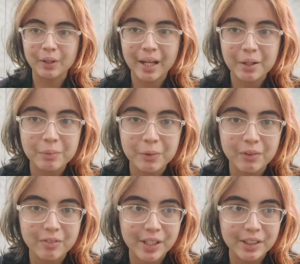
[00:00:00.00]
Okay, I hope no
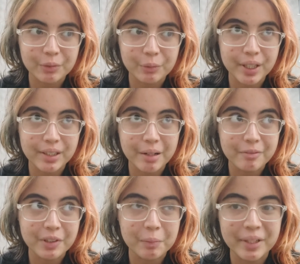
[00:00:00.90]
one finds it weird that I'm
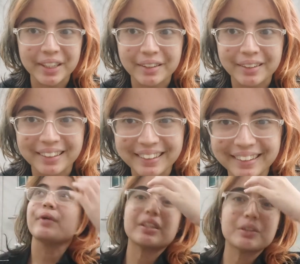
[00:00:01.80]
filming here.
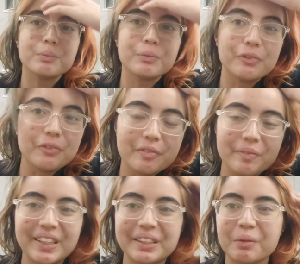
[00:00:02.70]
We had to move
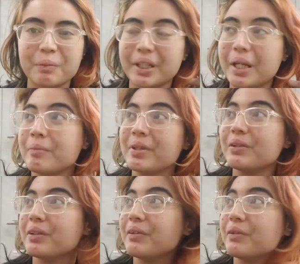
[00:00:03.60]
because someone came
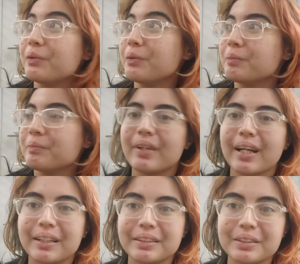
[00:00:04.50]
into the room.
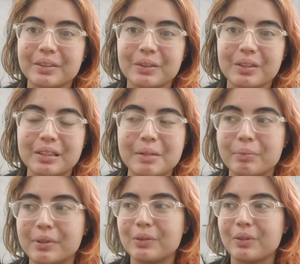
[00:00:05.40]
She's also the same
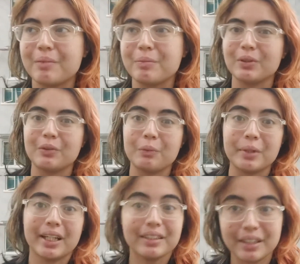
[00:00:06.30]
person who came into the room
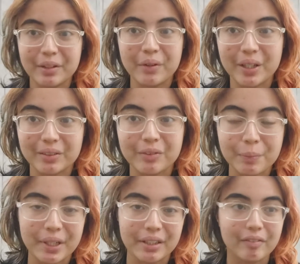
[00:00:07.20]
the other day when I was
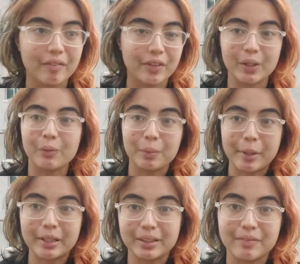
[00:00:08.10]
filming a different video with
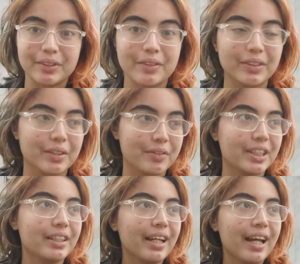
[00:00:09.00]

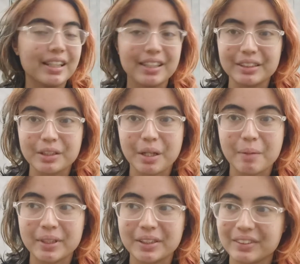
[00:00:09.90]
Metal777. And then she
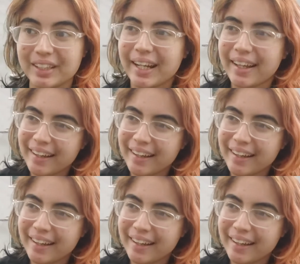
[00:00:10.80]
came in and she was like,